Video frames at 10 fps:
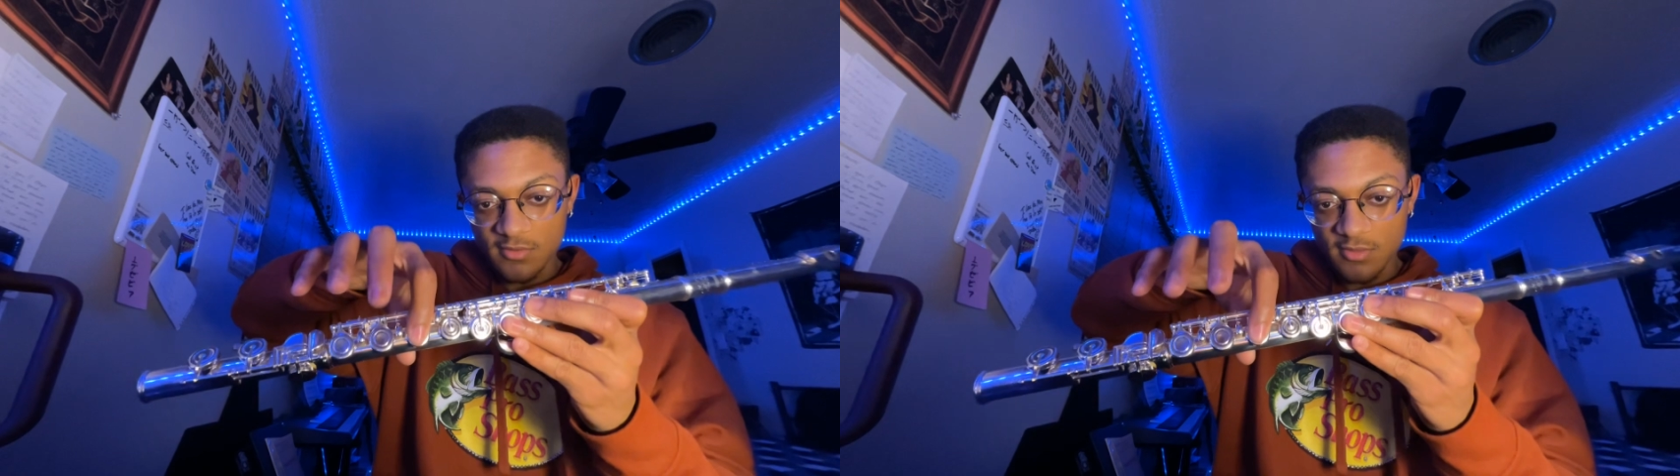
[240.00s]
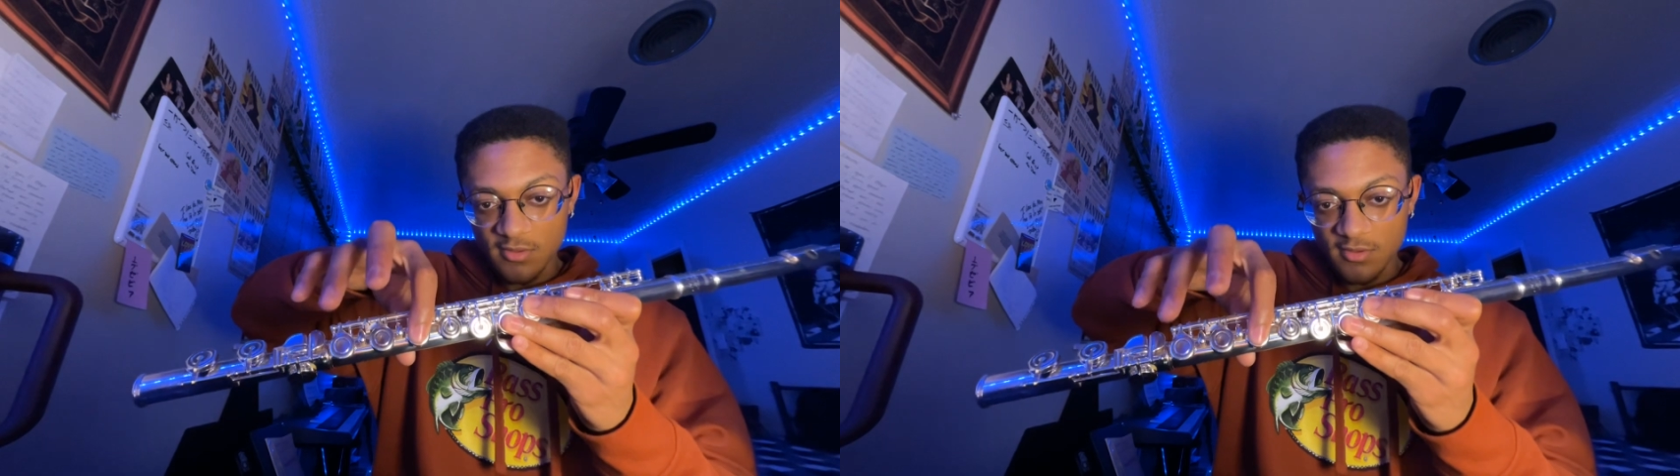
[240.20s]

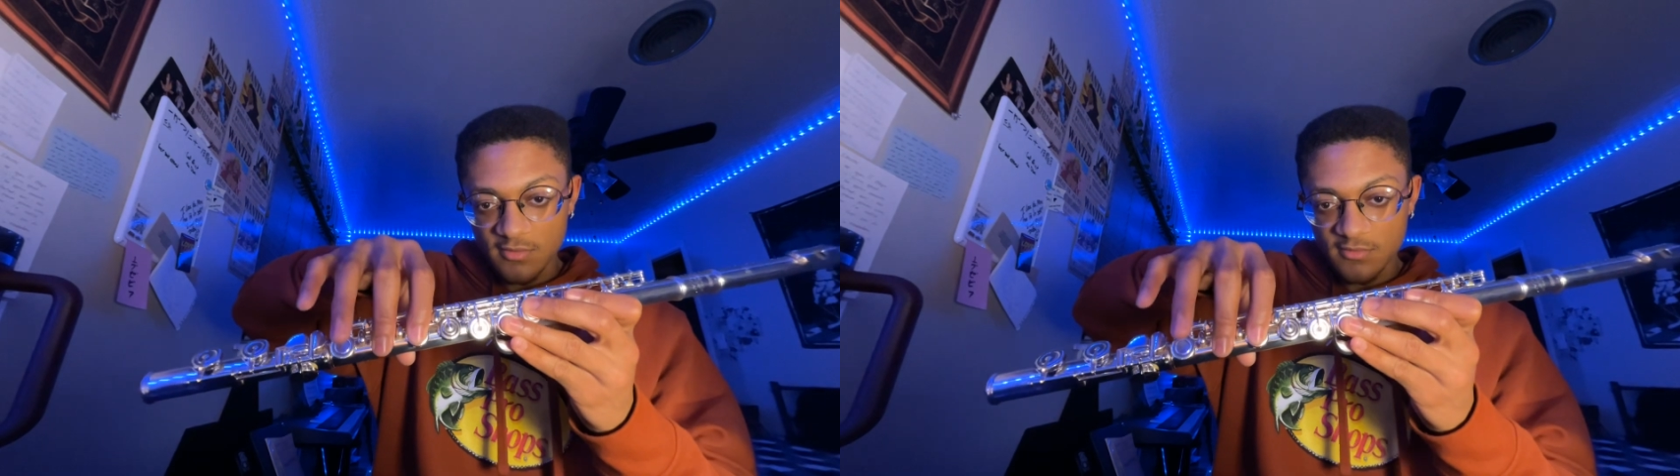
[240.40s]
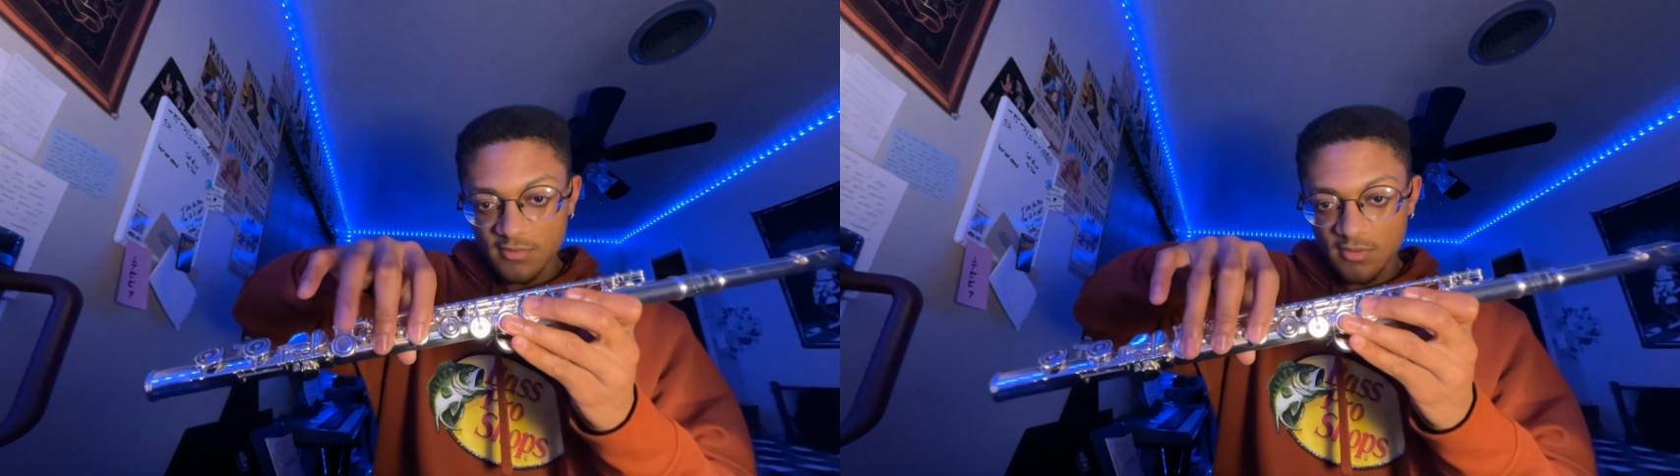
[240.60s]

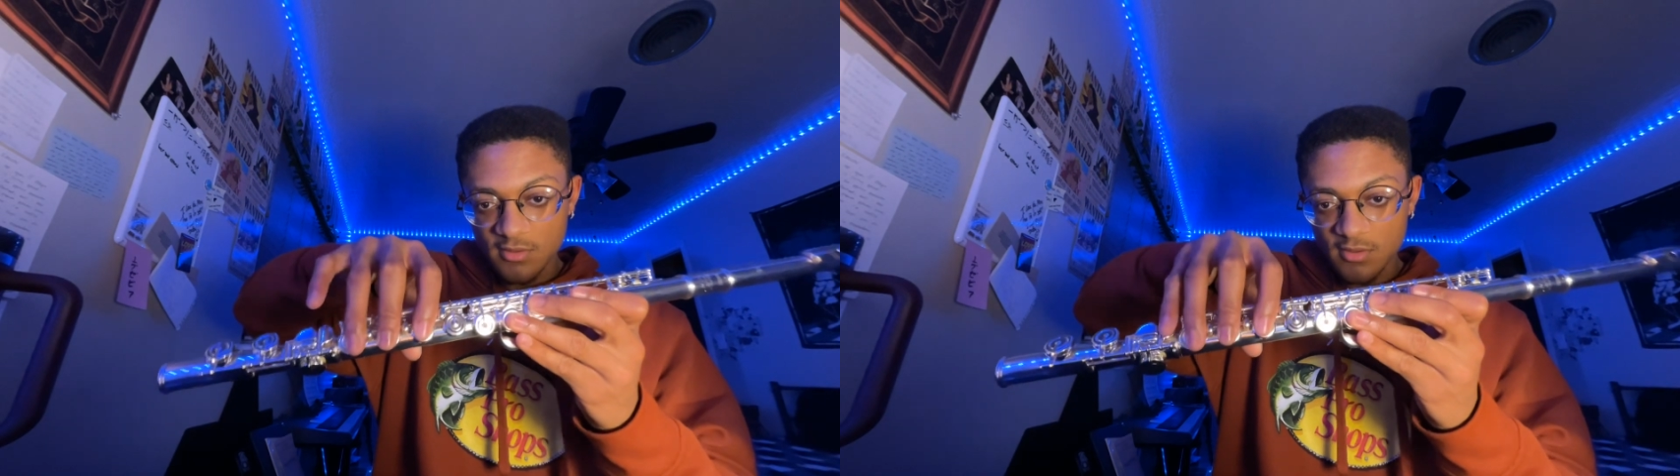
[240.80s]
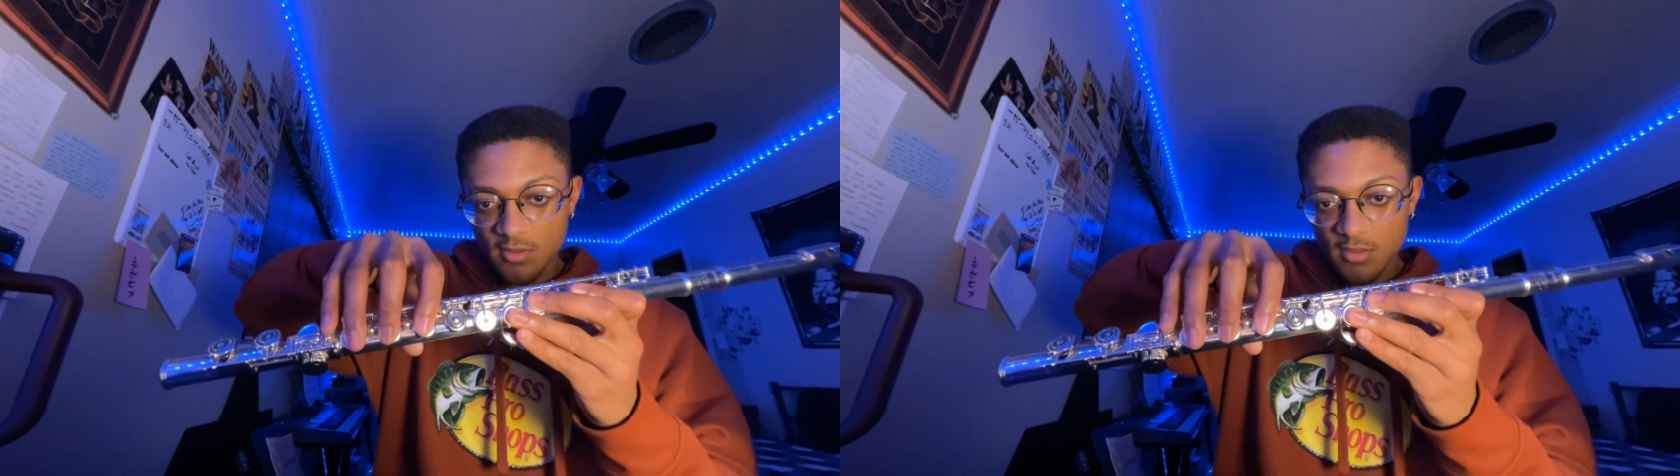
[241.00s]
these,
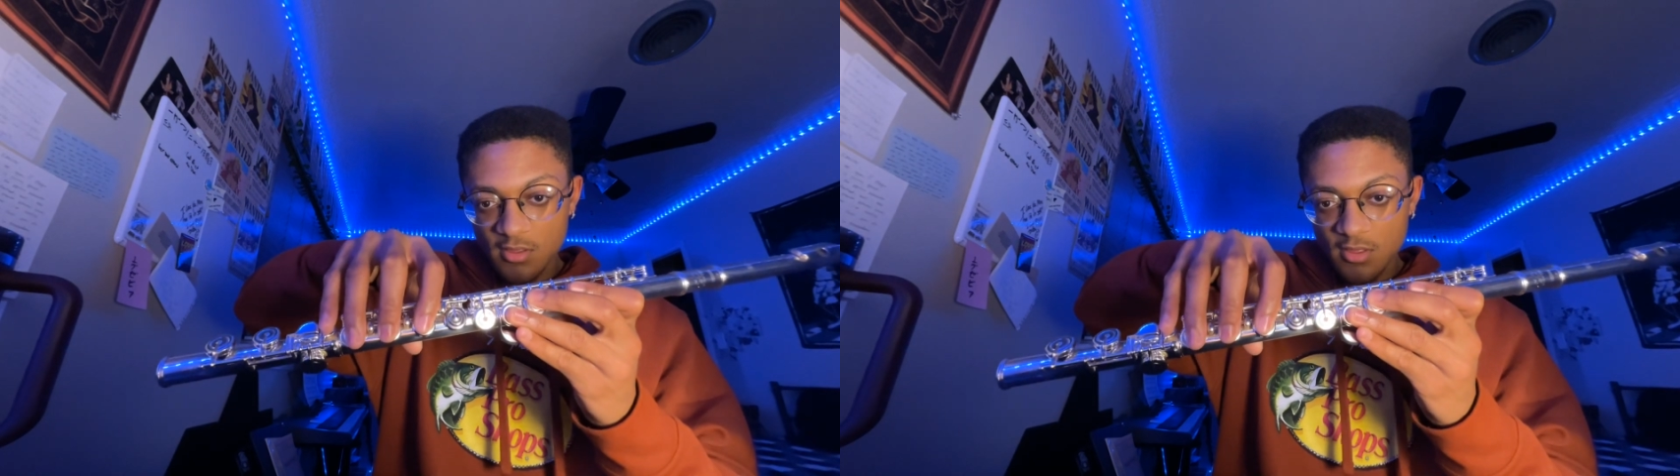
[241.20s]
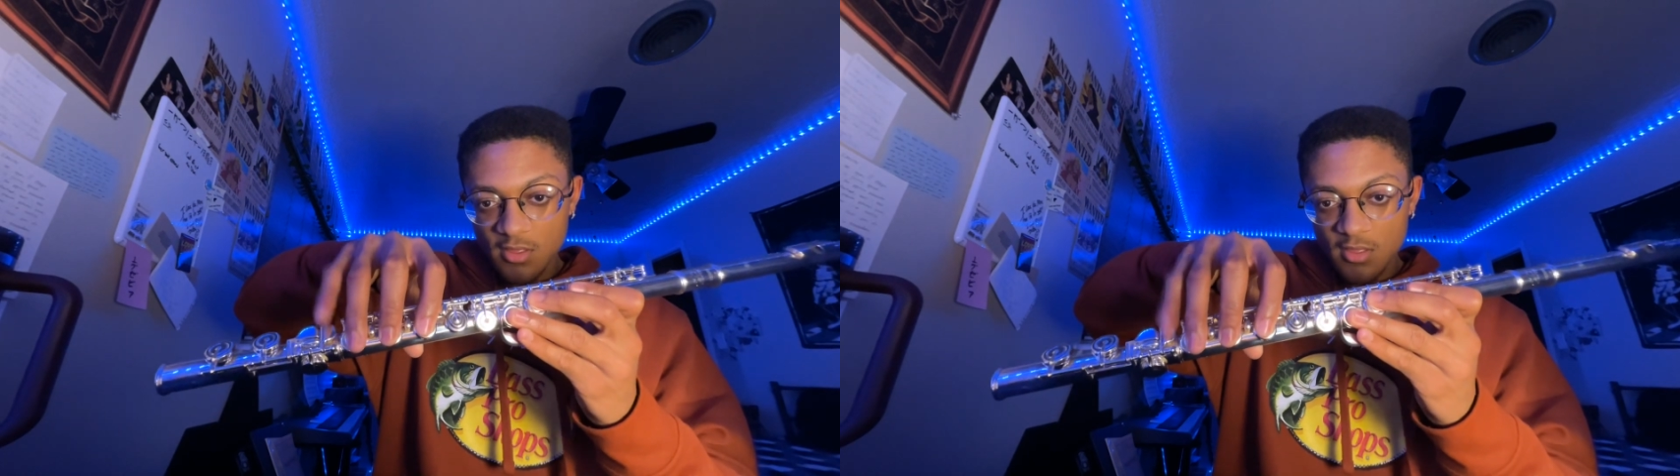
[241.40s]

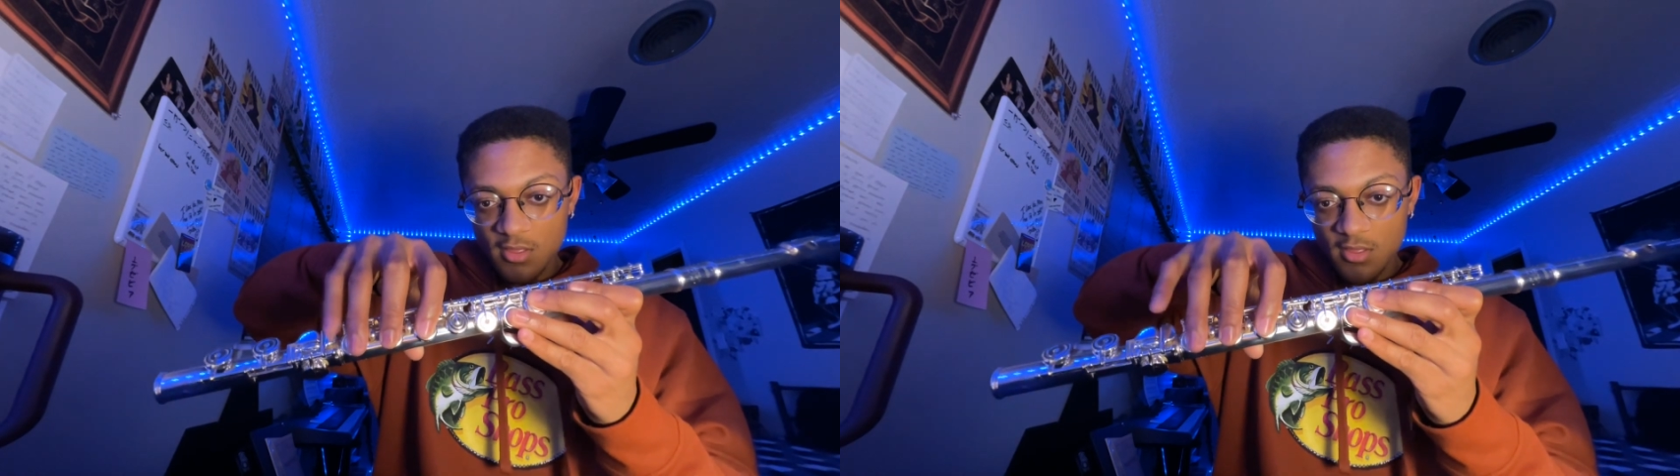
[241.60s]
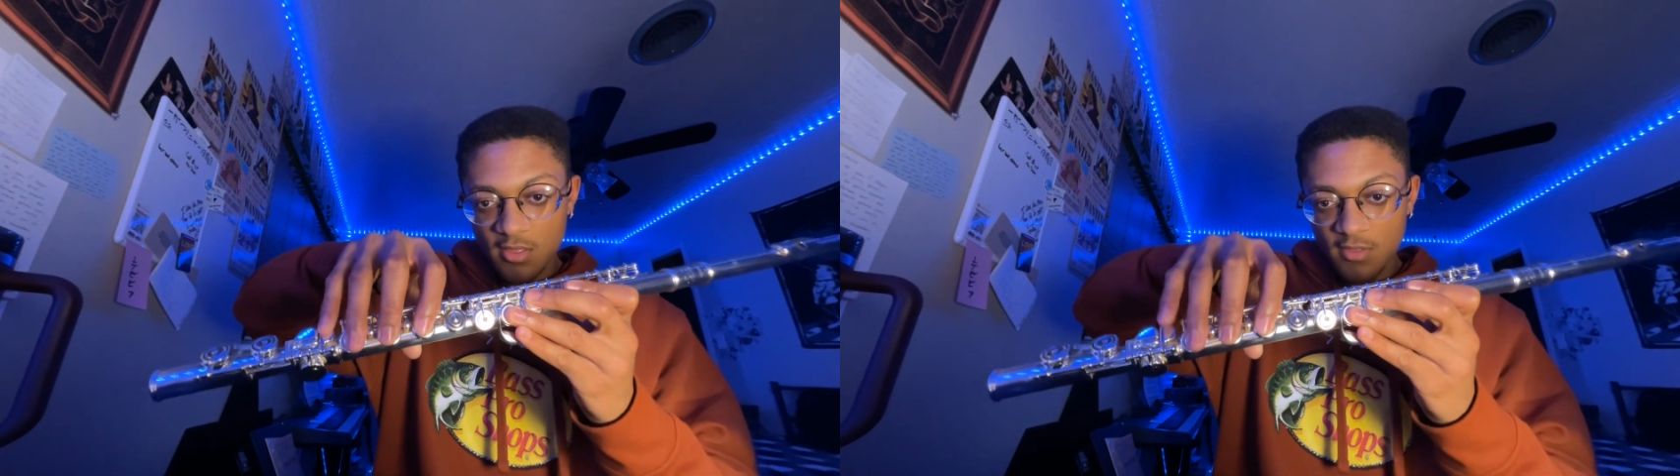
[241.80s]

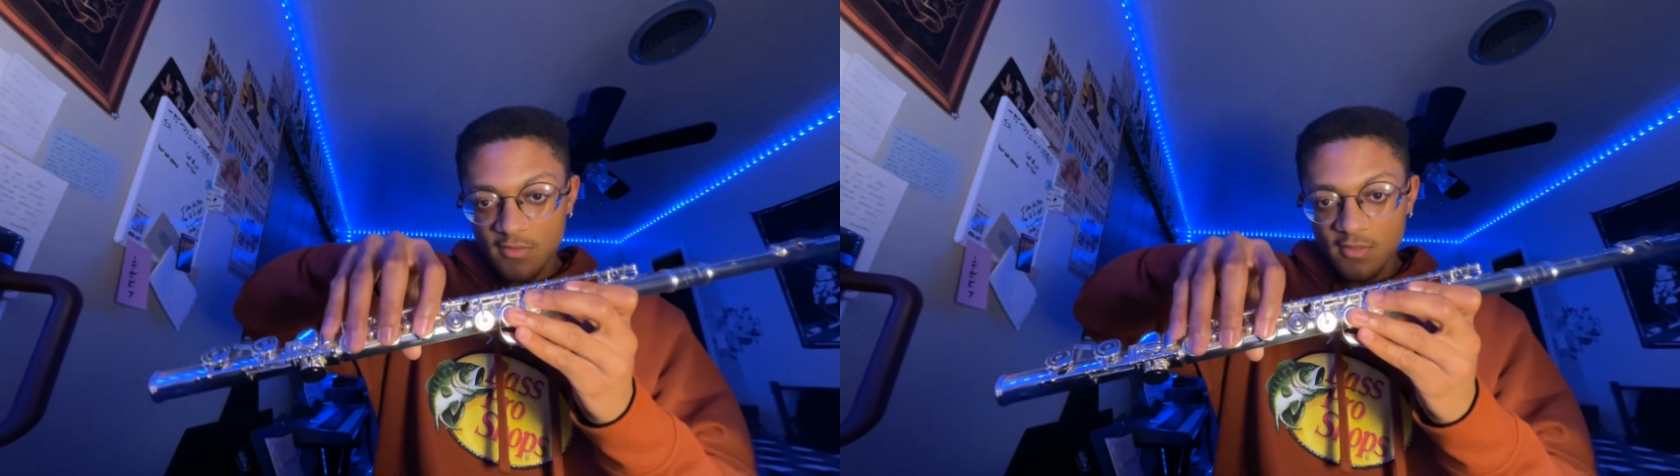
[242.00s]
and